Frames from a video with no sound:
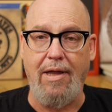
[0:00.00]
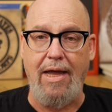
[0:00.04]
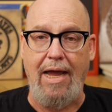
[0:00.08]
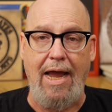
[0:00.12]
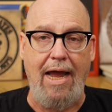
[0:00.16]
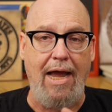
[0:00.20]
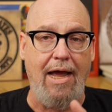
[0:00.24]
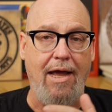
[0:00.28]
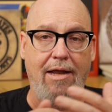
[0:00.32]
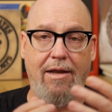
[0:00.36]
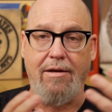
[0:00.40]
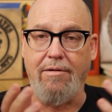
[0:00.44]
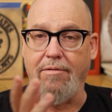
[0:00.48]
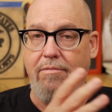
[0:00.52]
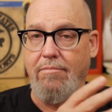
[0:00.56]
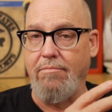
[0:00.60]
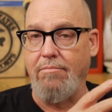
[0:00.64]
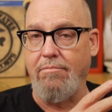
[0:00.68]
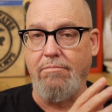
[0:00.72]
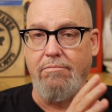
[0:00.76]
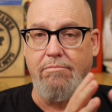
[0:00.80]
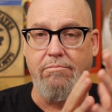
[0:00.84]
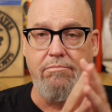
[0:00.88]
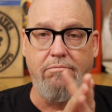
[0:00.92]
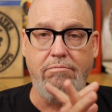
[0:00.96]

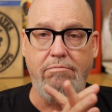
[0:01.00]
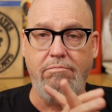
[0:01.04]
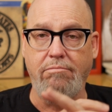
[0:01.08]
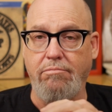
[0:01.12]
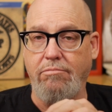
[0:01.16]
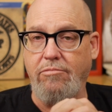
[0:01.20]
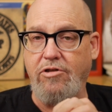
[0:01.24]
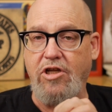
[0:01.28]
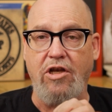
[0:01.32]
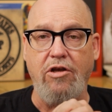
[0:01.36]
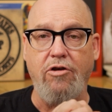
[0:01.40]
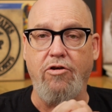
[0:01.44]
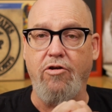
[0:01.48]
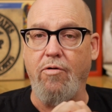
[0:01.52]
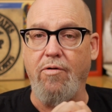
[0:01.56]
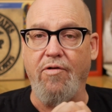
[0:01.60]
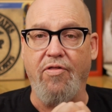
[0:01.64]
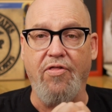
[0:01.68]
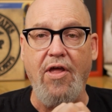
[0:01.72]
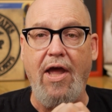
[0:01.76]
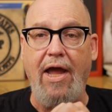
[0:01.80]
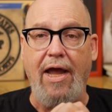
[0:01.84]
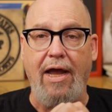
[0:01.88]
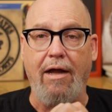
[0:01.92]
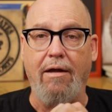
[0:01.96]
and didn't do a
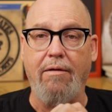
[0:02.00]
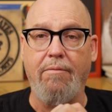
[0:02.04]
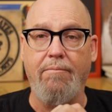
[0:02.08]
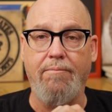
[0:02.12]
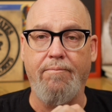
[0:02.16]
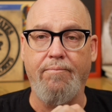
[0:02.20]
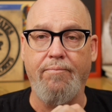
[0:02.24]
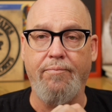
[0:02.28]
thing.